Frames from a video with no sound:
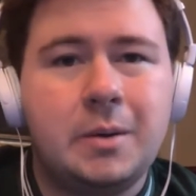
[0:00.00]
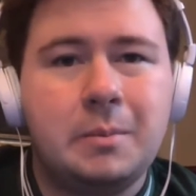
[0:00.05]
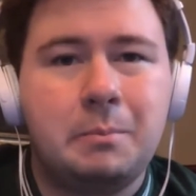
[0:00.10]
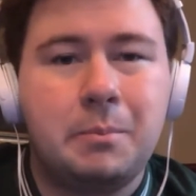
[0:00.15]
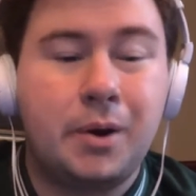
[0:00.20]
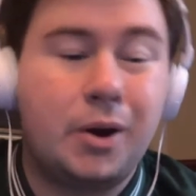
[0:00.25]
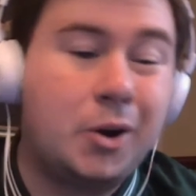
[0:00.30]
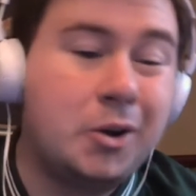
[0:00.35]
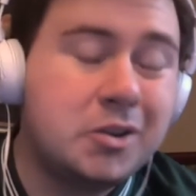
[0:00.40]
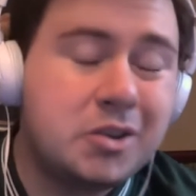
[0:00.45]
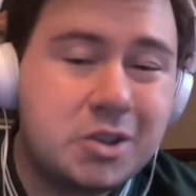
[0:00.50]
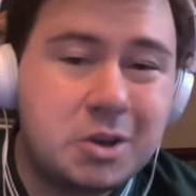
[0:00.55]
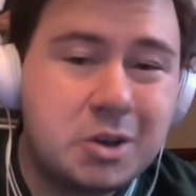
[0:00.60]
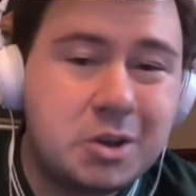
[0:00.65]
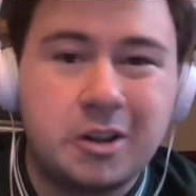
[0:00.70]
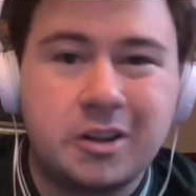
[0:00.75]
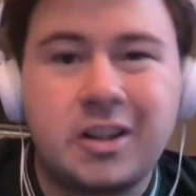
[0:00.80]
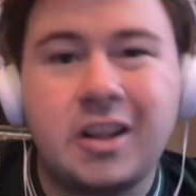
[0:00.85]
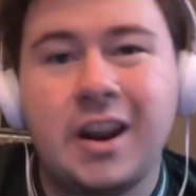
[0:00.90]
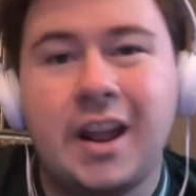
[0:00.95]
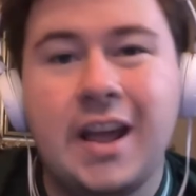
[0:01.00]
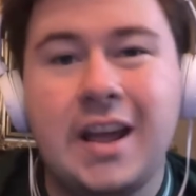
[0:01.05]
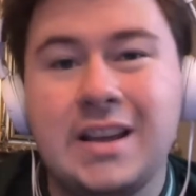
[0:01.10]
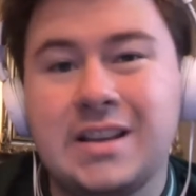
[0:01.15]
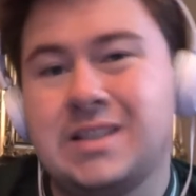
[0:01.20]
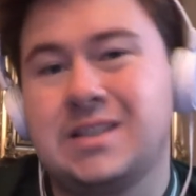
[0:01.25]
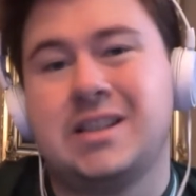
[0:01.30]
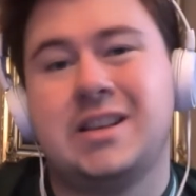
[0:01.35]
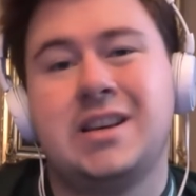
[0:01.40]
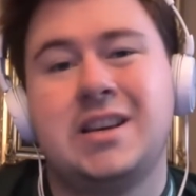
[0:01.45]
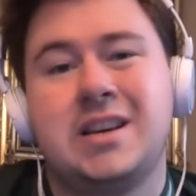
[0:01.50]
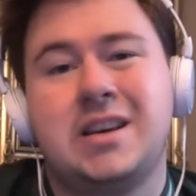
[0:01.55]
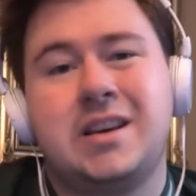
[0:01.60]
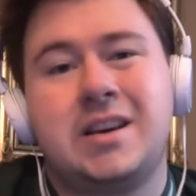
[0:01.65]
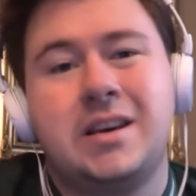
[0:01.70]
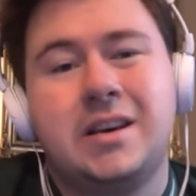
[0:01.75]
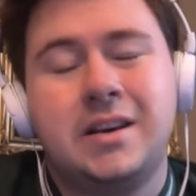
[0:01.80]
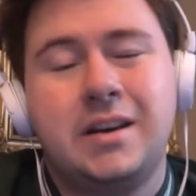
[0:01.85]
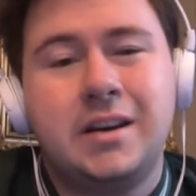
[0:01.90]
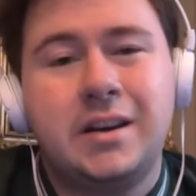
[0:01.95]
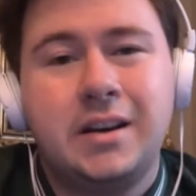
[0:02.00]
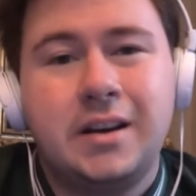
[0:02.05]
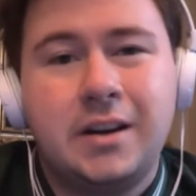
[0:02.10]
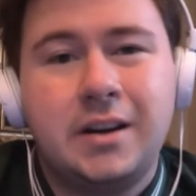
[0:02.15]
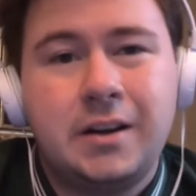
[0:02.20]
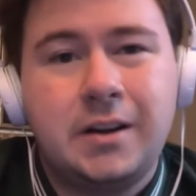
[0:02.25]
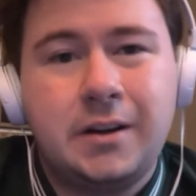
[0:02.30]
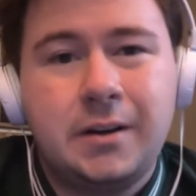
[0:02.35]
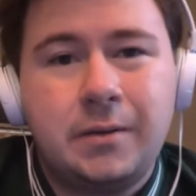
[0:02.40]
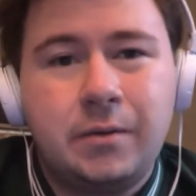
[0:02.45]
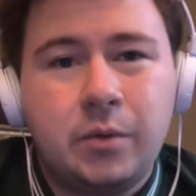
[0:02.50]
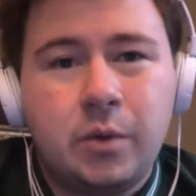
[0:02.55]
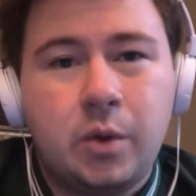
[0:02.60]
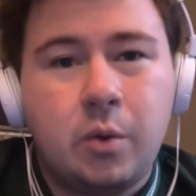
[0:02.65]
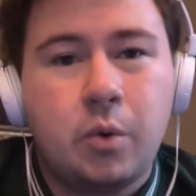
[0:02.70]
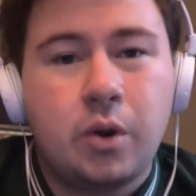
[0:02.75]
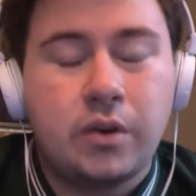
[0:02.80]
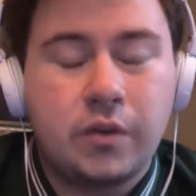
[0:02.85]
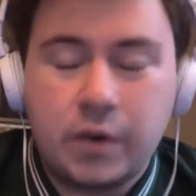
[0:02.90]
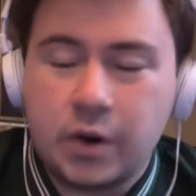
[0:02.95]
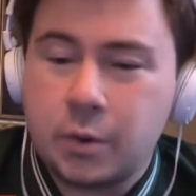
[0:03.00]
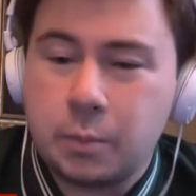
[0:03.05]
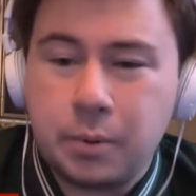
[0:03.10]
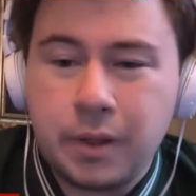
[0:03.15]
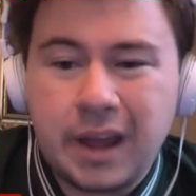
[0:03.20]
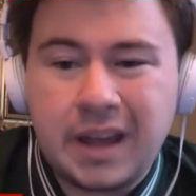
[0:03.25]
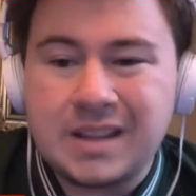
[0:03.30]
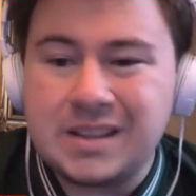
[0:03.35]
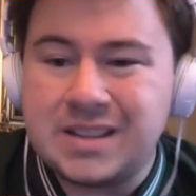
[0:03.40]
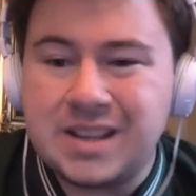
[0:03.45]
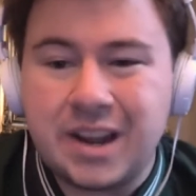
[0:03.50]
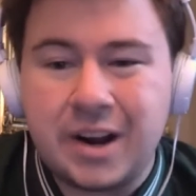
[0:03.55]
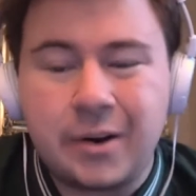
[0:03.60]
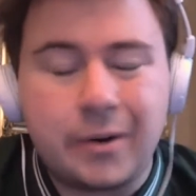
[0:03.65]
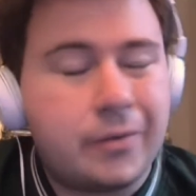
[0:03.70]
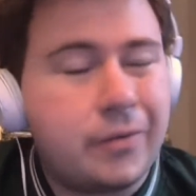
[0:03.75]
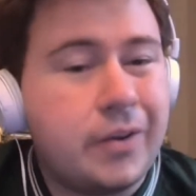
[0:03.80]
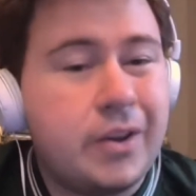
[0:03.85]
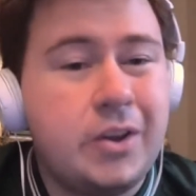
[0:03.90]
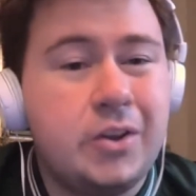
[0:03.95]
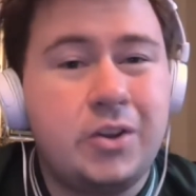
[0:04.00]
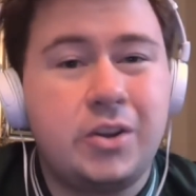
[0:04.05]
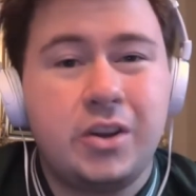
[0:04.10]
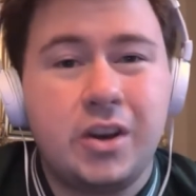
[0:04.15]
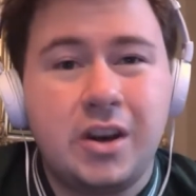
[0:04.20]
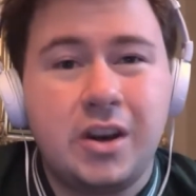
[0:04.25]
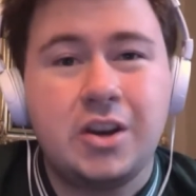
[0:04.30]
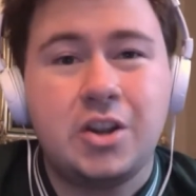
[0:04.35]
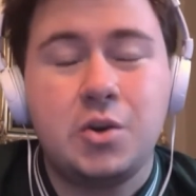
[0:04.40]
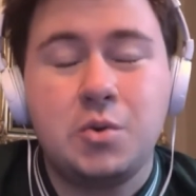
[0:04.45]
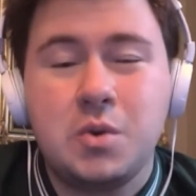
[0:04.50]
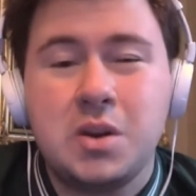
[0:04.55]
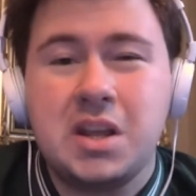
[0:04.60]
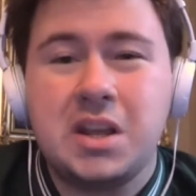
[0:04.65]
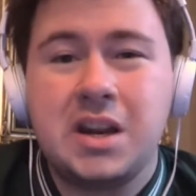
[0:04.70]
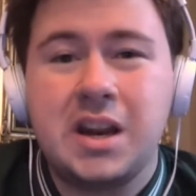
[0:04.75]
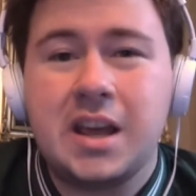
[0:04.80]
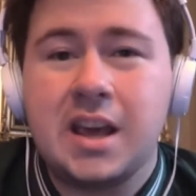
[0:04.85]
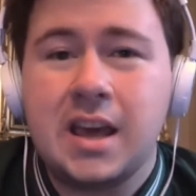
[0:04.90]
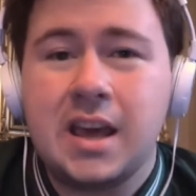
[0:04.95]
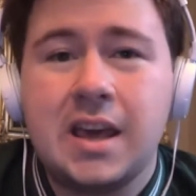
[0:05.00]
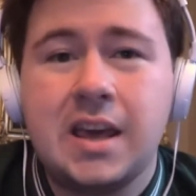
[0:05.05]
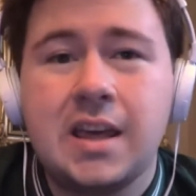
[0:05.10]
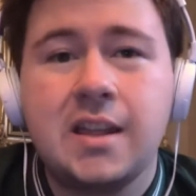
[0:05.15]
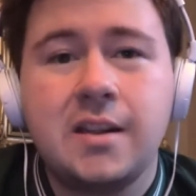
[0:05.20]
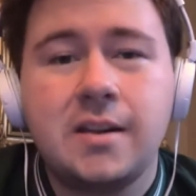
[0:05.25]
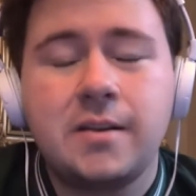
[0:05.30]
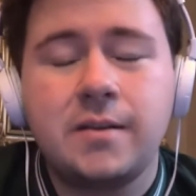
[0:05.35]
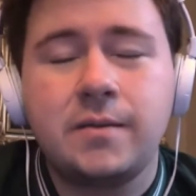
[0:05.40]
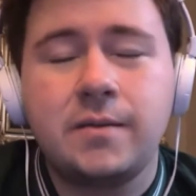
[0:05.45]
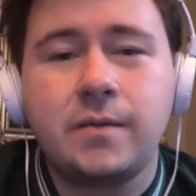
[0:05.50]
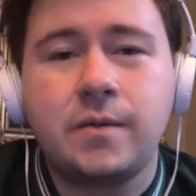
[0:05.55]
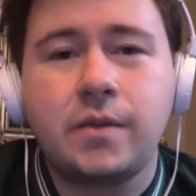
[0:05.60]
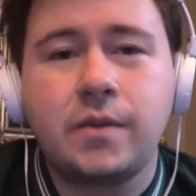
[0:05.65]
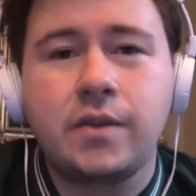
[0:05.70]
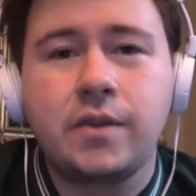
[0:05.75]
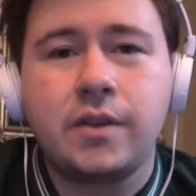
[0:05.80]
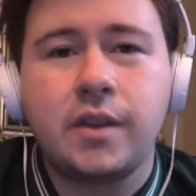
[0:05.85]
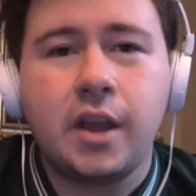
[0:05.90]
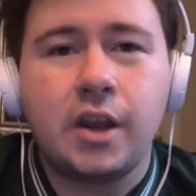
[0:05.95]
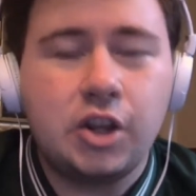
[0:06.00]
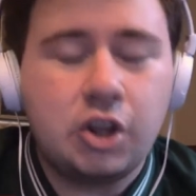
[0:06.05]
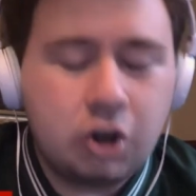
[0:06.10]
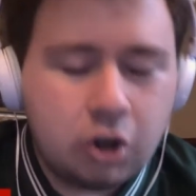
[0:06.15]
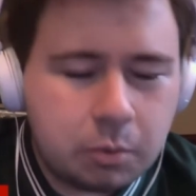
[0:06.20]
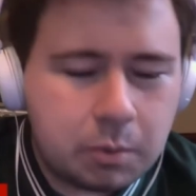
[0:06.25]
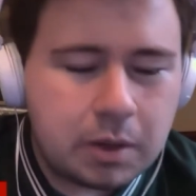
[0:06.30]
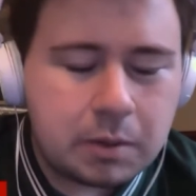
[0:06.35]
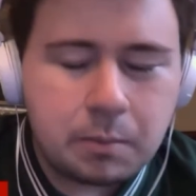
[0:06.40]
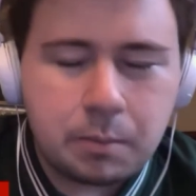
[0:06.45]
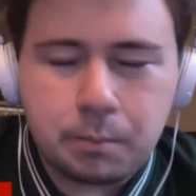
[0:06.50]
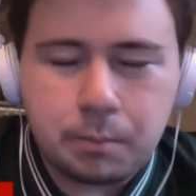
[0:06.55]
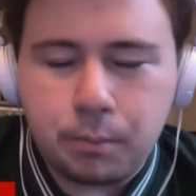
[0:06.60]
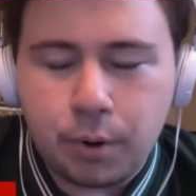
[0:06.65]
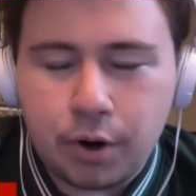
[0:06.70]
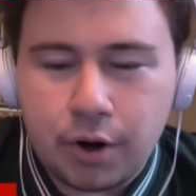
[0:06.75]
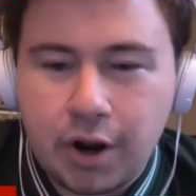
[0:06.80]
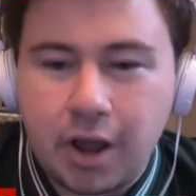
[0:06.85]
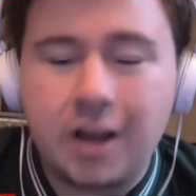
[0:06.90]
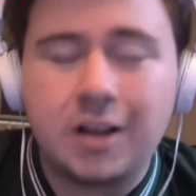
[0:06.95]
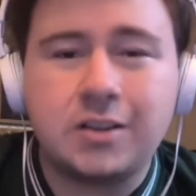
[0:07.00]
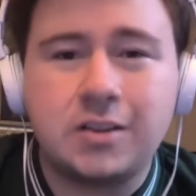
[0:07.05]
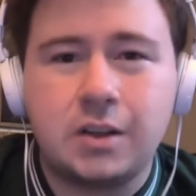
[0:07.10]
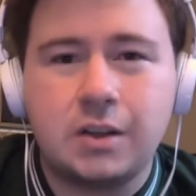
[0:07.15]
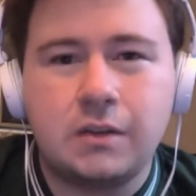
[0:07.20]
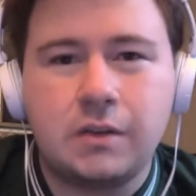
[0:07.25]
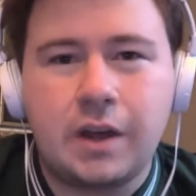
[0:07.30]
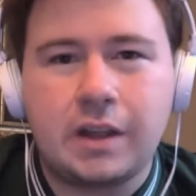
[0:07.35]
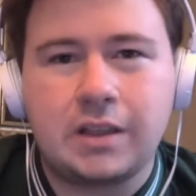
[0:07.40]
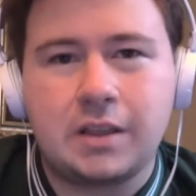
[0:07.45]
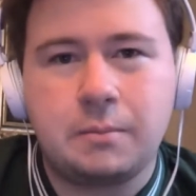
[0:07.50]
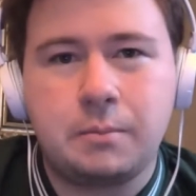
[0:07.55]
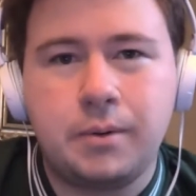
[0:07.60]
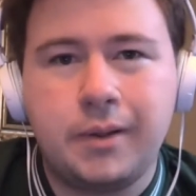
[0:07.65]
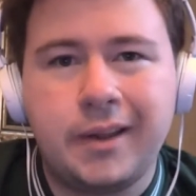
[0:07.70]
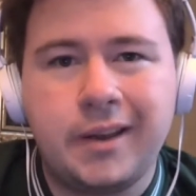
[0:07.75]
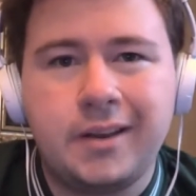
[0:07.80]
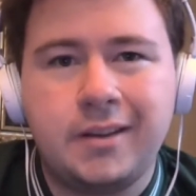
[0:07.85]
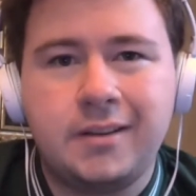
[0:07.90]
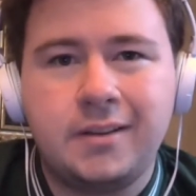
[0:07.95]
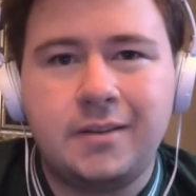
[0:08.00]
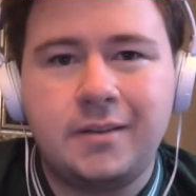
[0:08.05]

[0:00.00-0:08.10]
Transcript: But also in today's league, if you're playing center field, you need to hit, and you need to be productive at the plate.